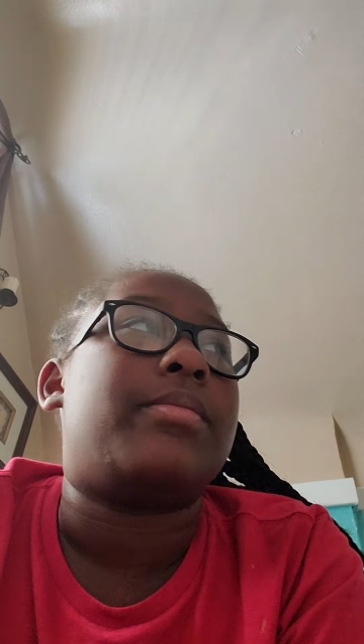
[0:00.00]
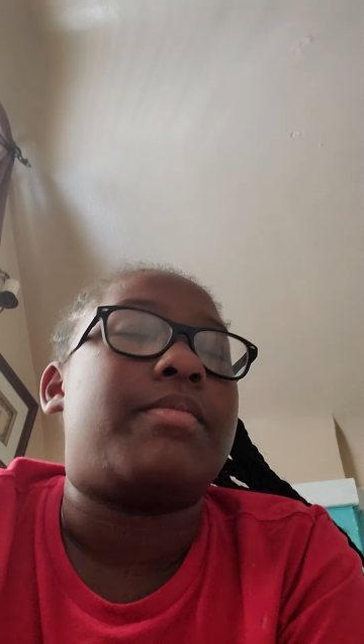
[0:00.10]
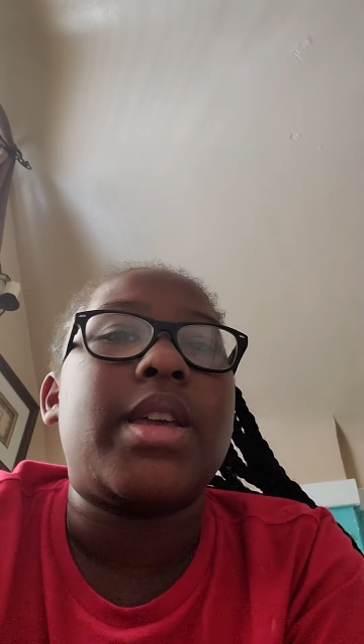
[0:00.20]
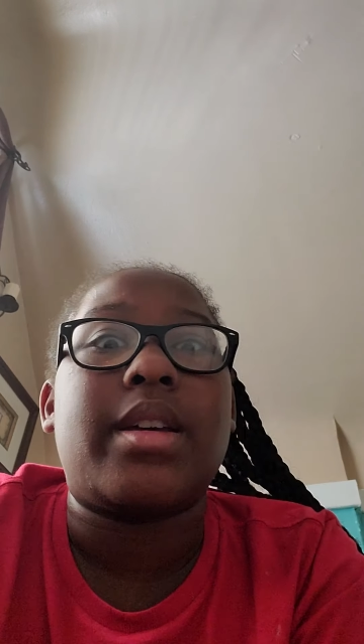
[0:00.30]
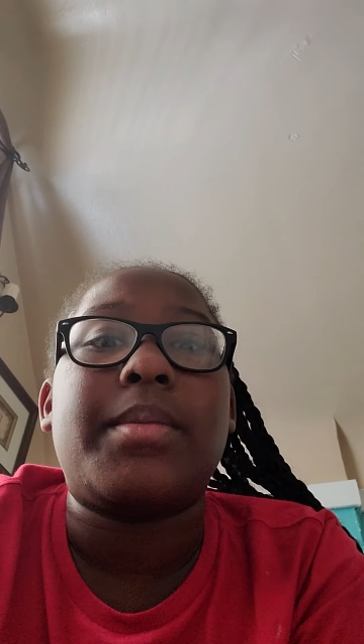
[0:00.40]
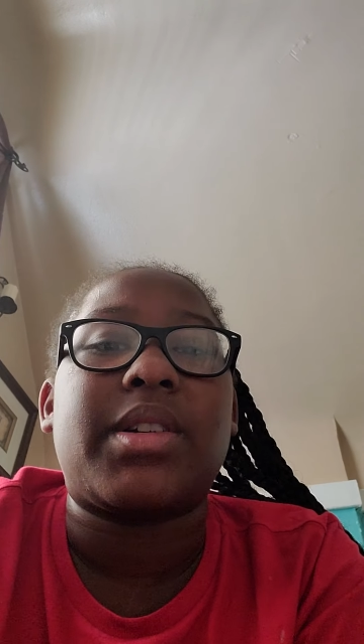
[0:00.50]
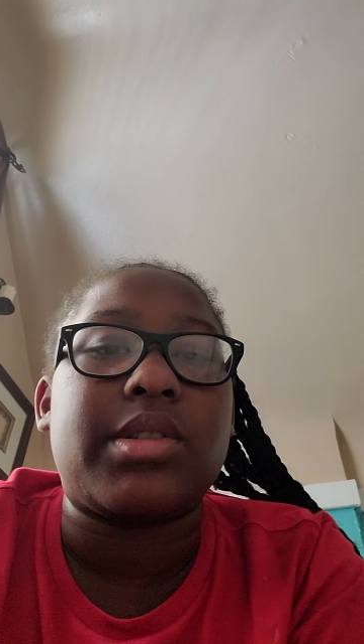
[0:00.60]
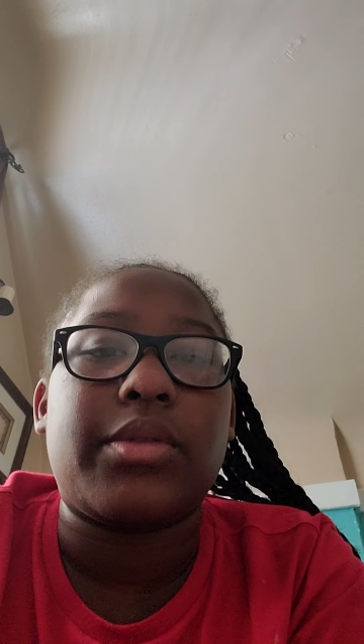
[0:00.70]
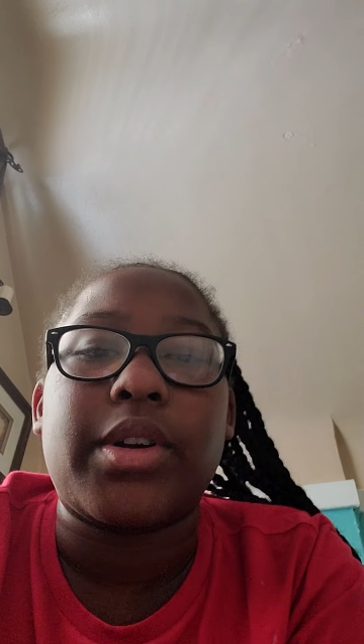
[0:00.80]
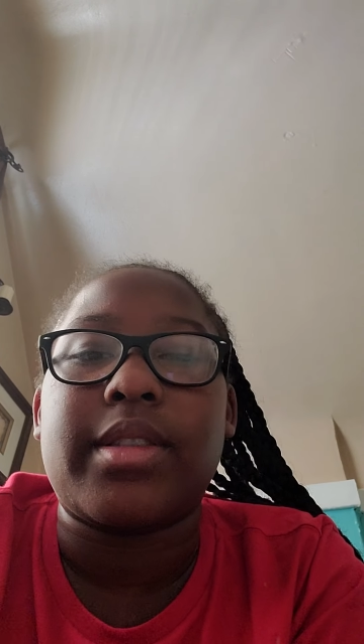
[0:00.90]
Me and him are
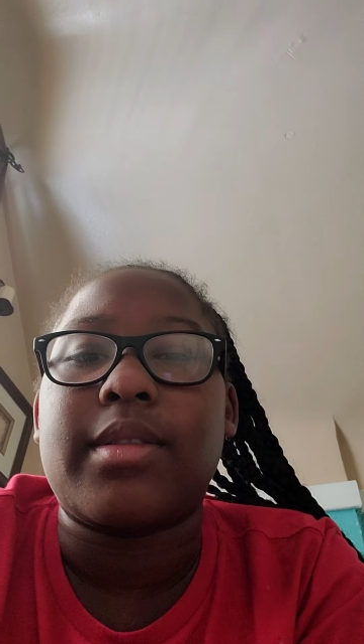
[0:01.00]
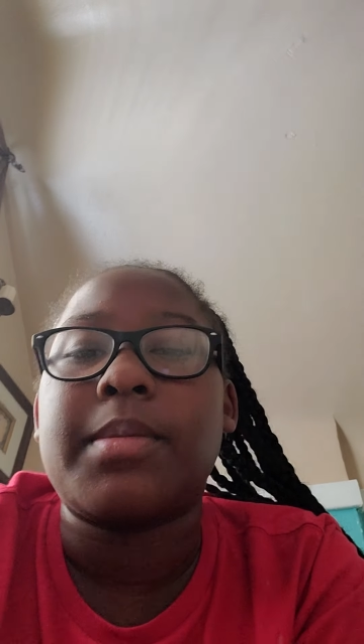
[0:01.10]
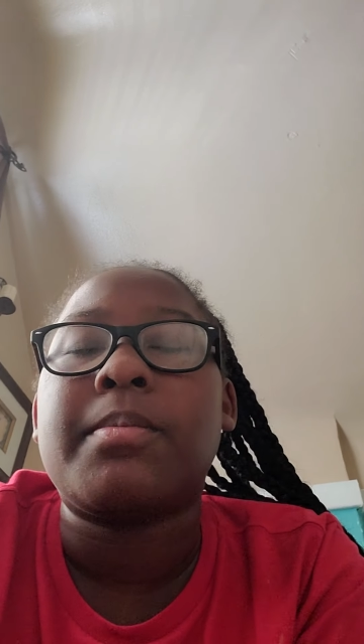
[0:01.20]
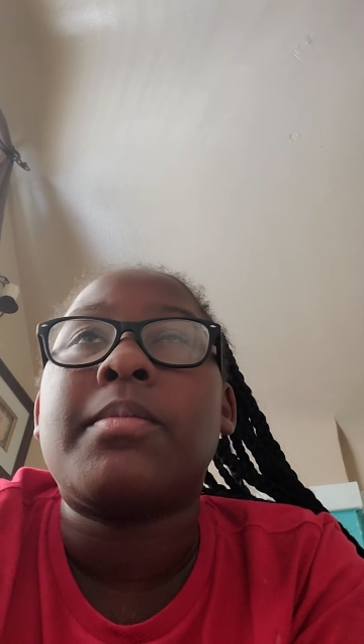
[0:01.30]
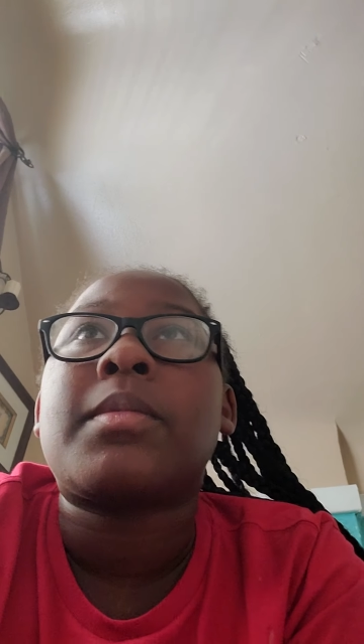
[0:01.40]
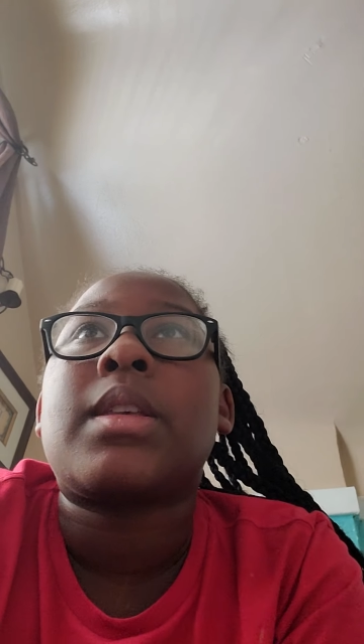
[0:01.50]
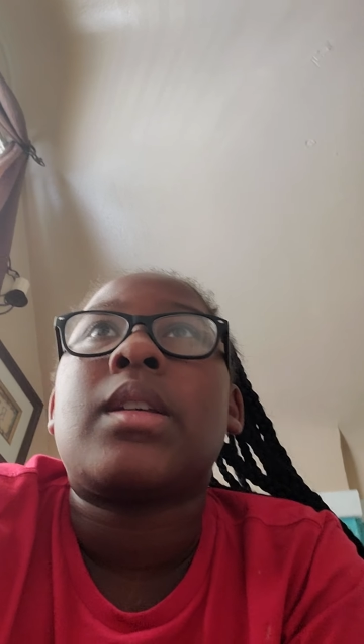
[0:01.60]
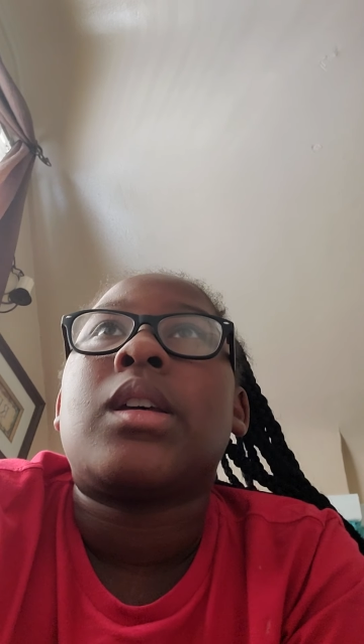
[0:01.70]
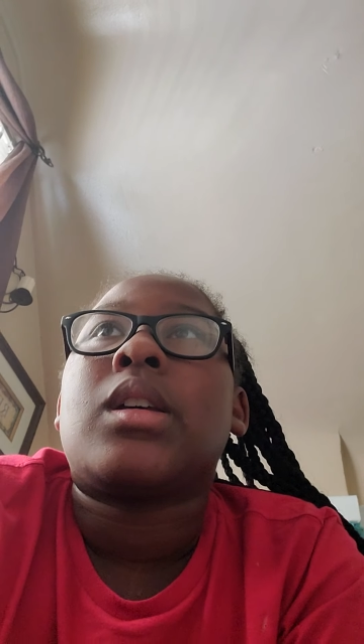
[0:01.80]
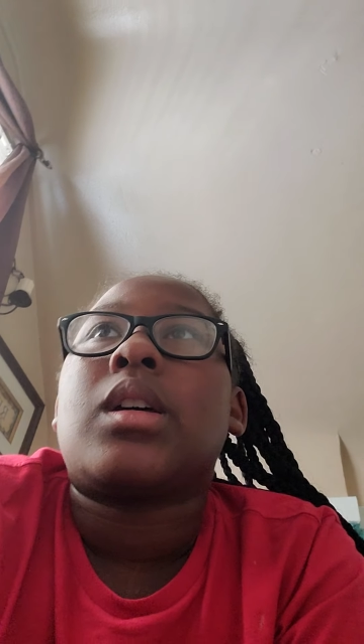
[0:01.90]
still friends.
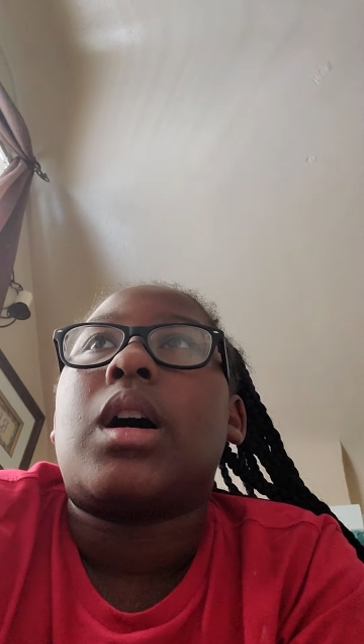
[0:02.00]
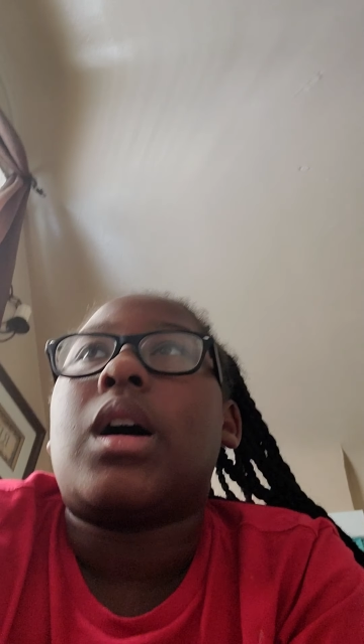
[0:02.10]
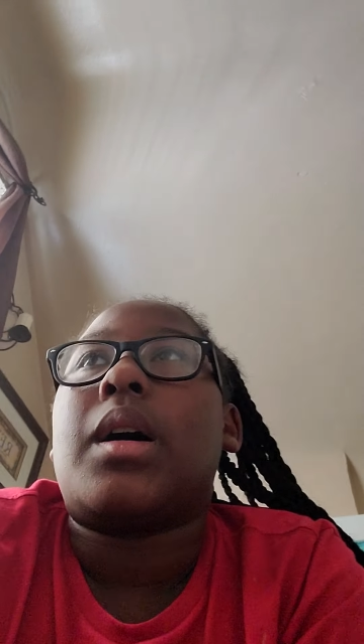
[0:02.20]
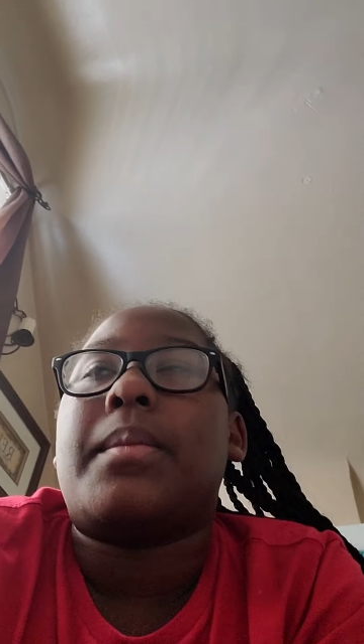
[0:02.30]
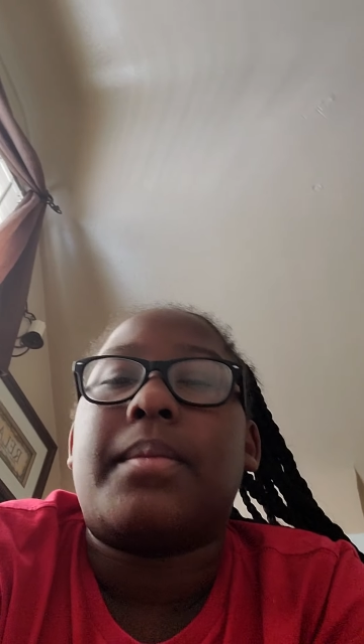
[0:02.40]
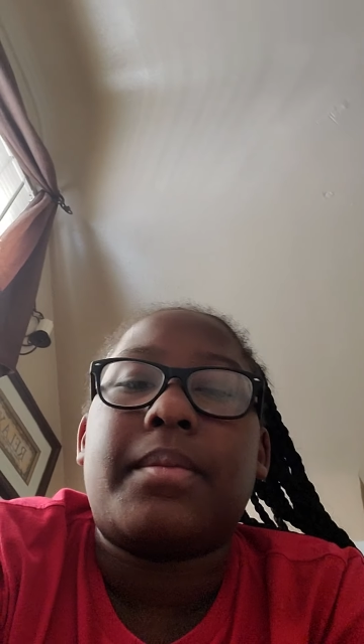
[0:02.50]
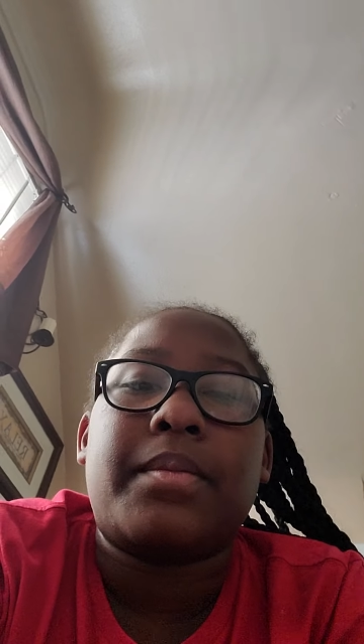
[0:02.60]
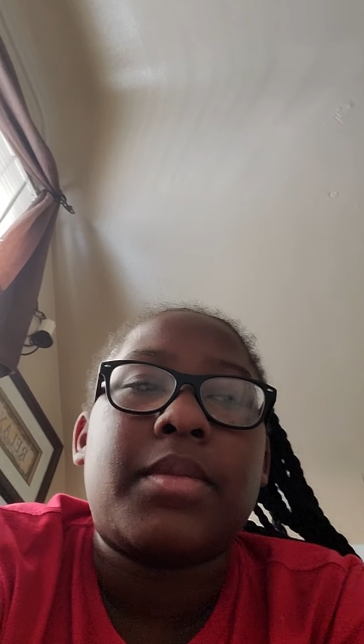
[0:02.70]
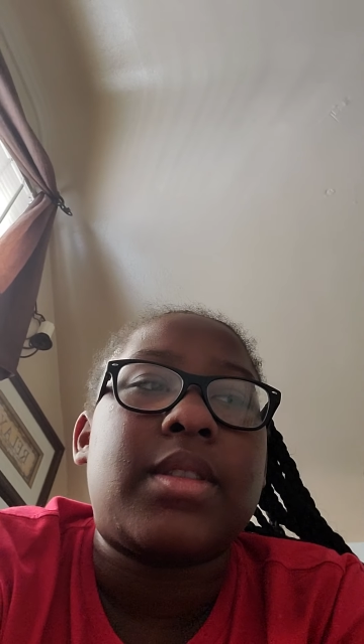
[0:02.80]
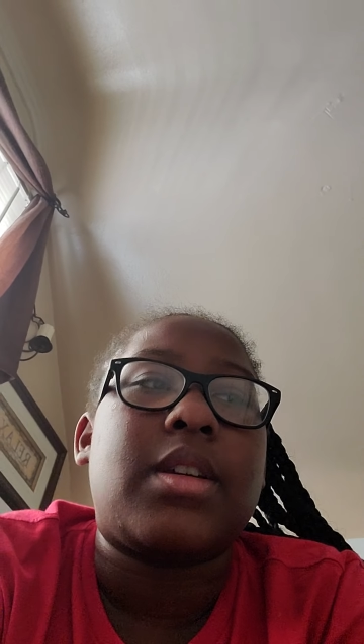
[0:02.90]
Um,
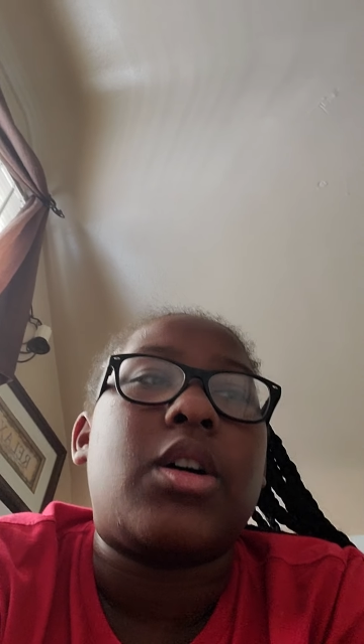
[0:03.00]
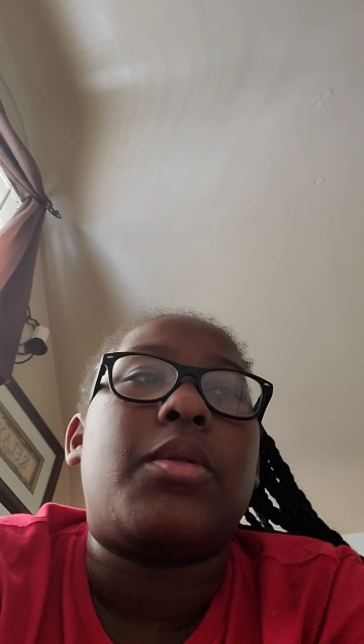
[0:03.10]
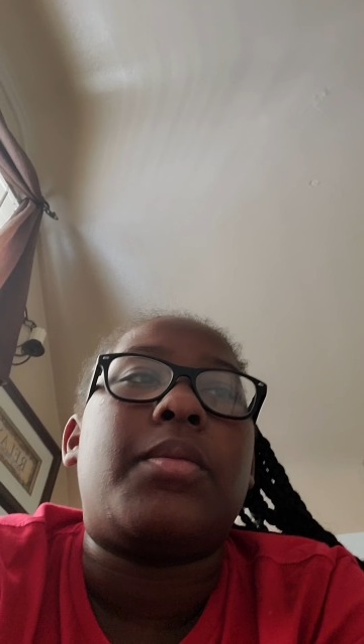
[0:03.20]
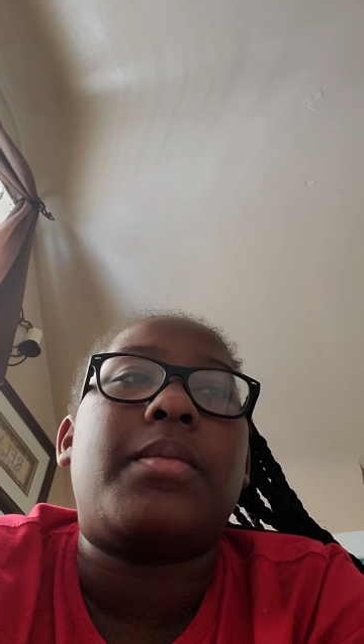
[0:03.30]
so